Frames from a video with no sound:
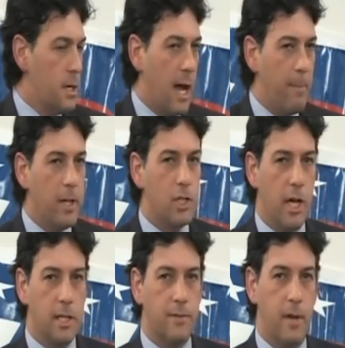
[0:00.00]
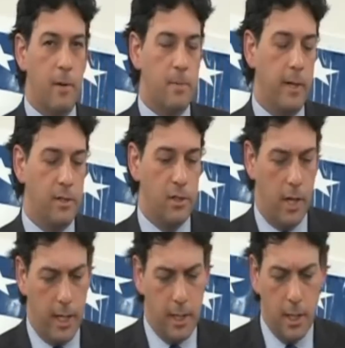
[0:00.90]
not by chance, very much by
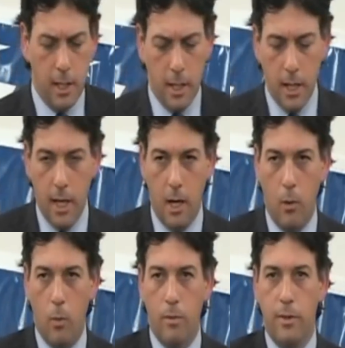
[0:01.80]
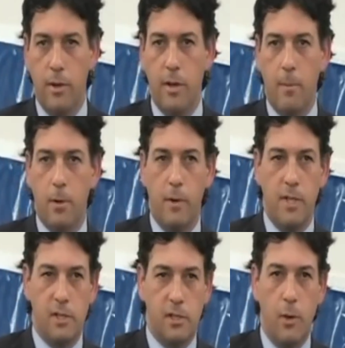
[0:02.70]
design. Uh, there are a number of
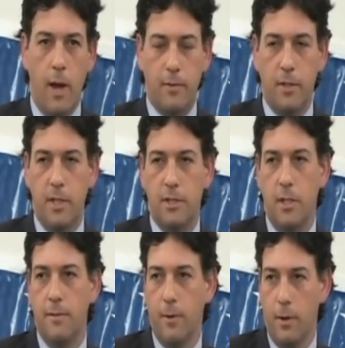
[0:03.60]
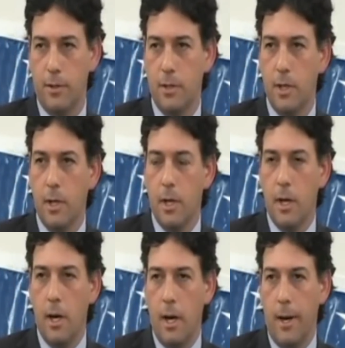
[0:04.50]
reasons to go after DC first.
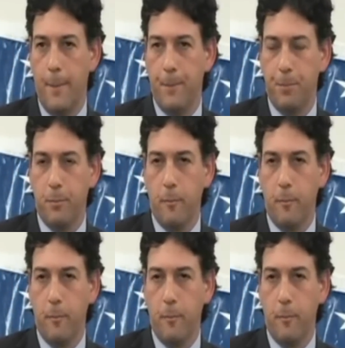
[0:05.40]
Um,